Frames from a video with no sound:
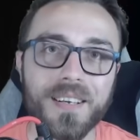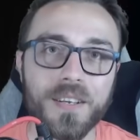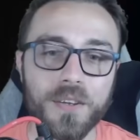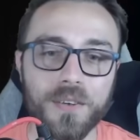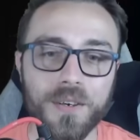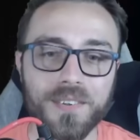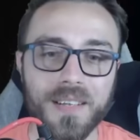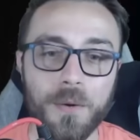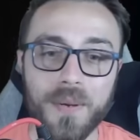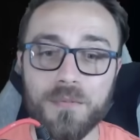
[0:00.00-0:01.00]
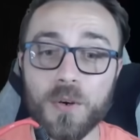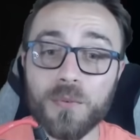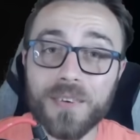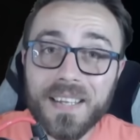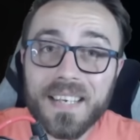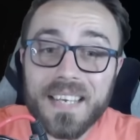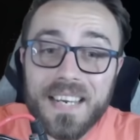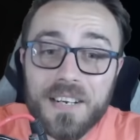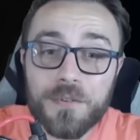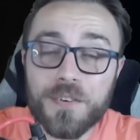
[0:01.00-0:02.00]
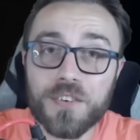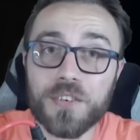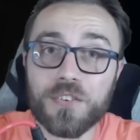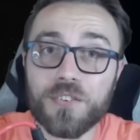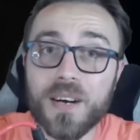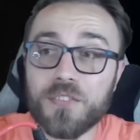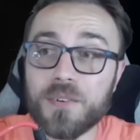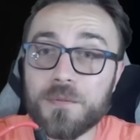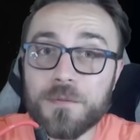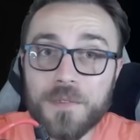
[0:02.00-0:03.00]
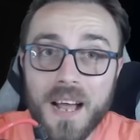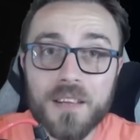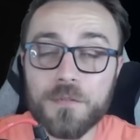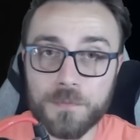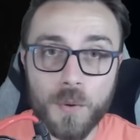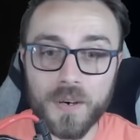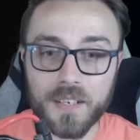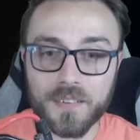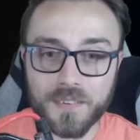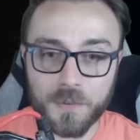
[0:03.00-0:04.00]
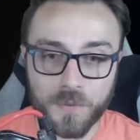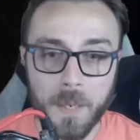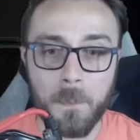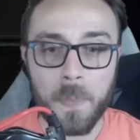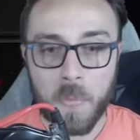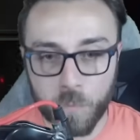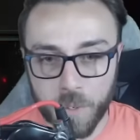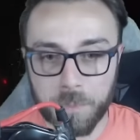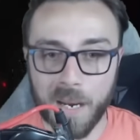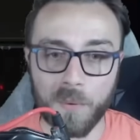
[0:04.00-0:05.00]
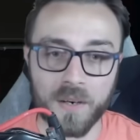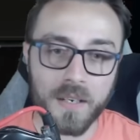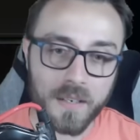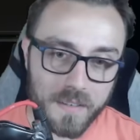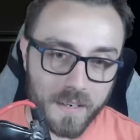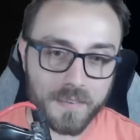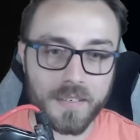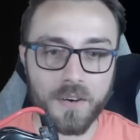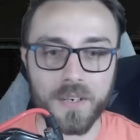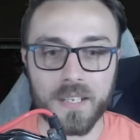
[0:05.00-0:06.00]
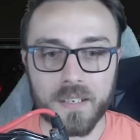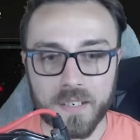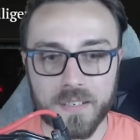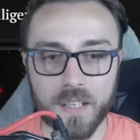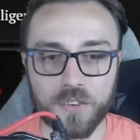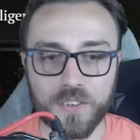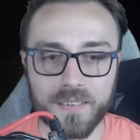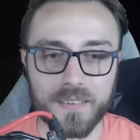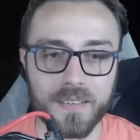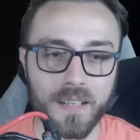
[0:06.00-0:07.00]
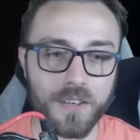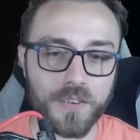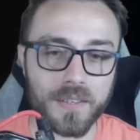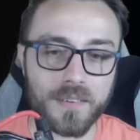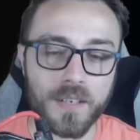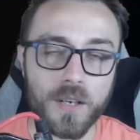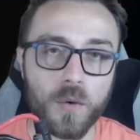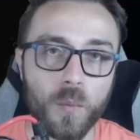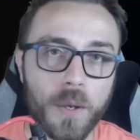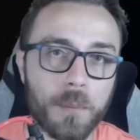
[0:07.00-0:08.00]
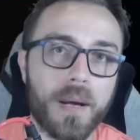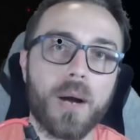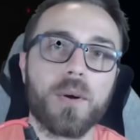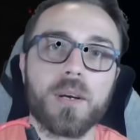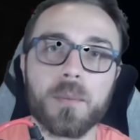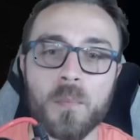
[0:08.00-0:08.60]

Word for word: you'll notice that we have a really inefficient stretch of five points, right? Willpower, dexterity, intelligence, intelligence, willpower.